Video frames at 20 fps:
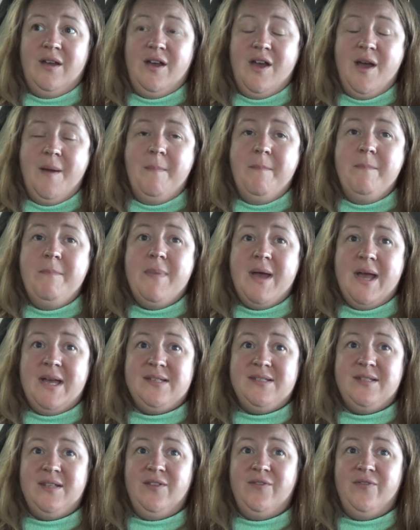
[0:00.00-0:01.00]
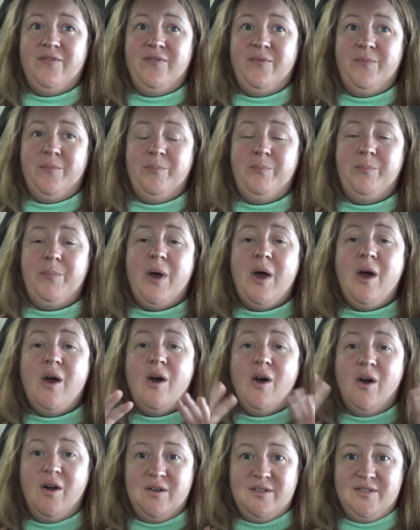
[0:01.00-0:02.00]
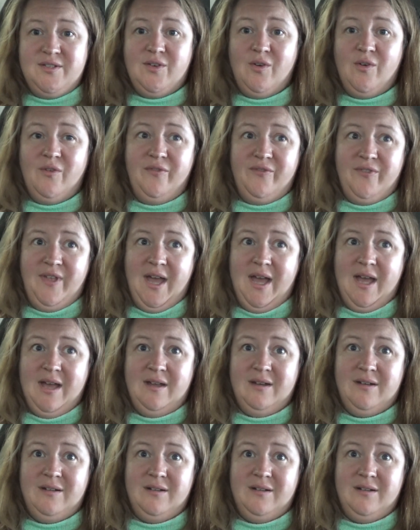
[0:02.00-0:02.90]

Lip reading: a massive part of that